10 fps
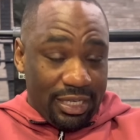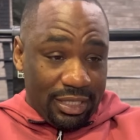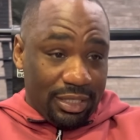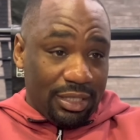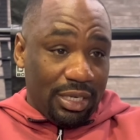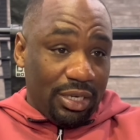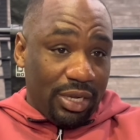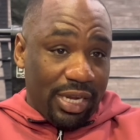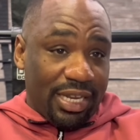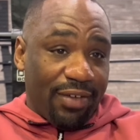And
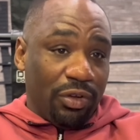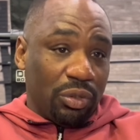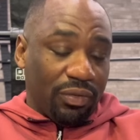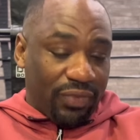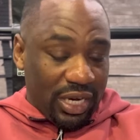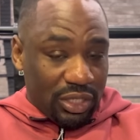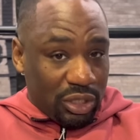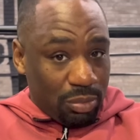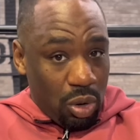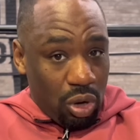David used to fight in
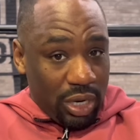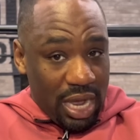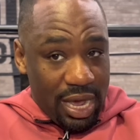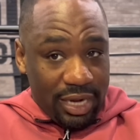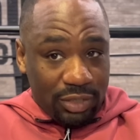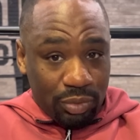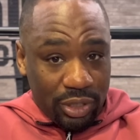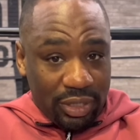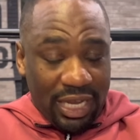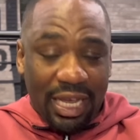small guys
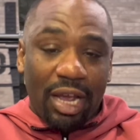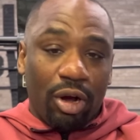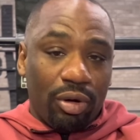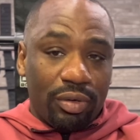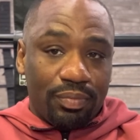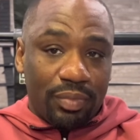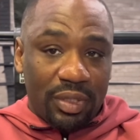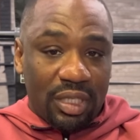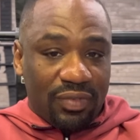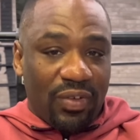where they can't hurt him.
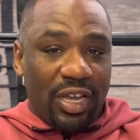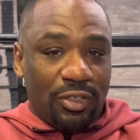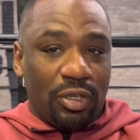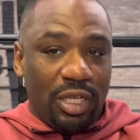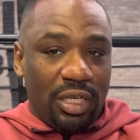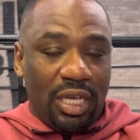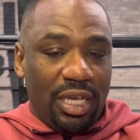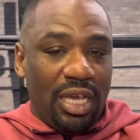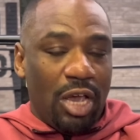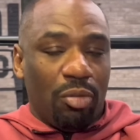This fight, he ain't going
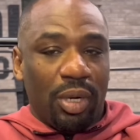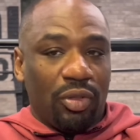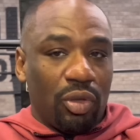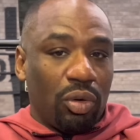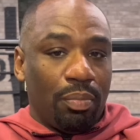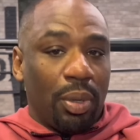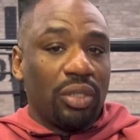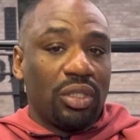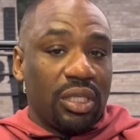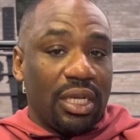to be able to throw them
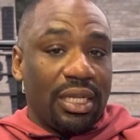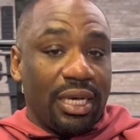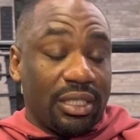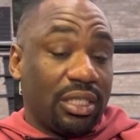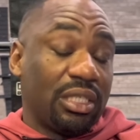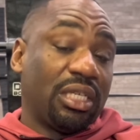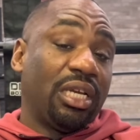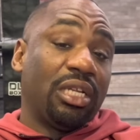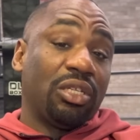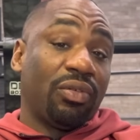punches like that because this
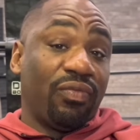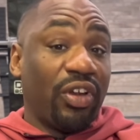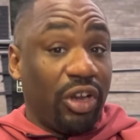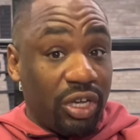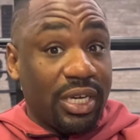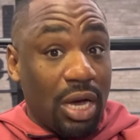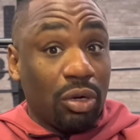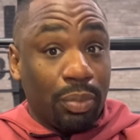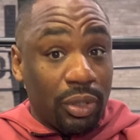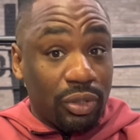kid is a very good counter
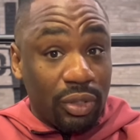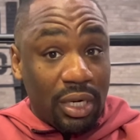puncher.